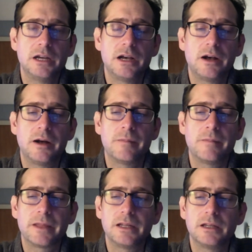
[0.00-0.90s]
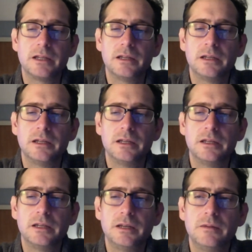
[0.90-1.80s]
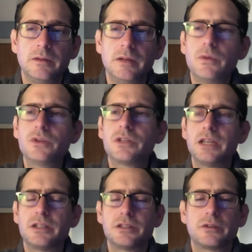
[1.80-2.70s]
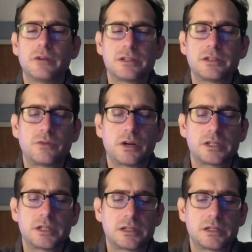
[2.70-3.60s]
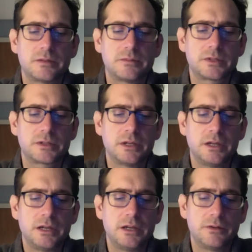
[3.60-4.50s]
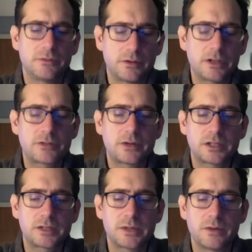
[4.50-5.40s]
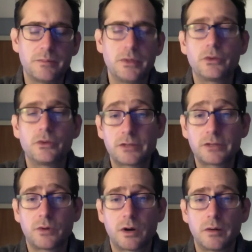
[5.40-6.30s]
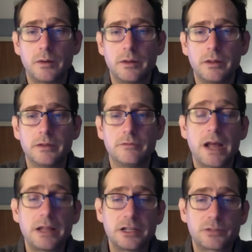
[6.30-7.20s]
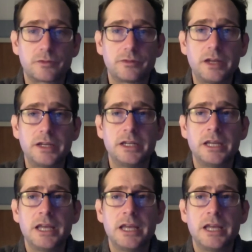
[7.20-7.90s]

um, in, in, in most cases the reservoir systems for the reservoir systems they would build the reservoir, valleys were flooded,